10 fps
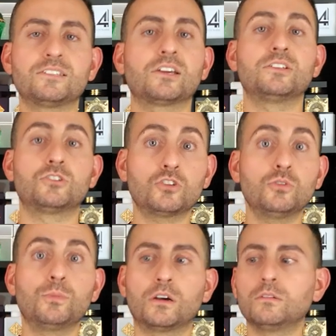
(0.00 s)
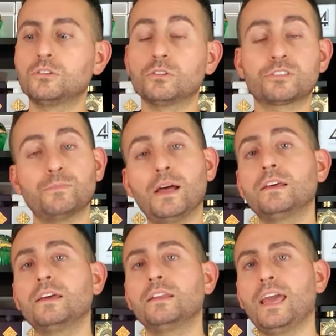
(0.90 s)
as a consumer, you'll smell
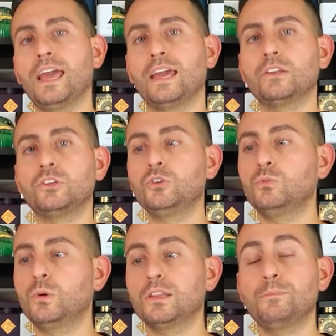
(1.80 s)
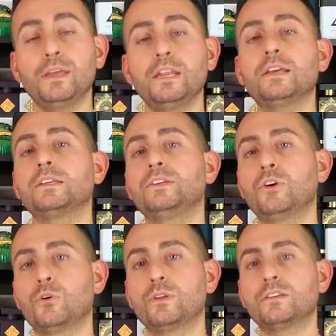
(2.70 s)
it and you will immediately
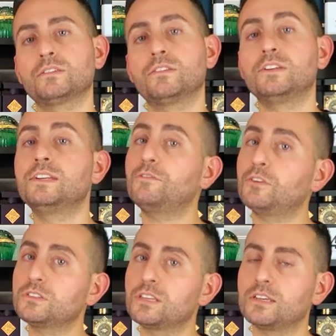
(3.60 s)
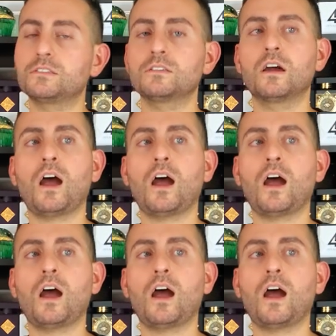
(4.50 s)
notice the differences.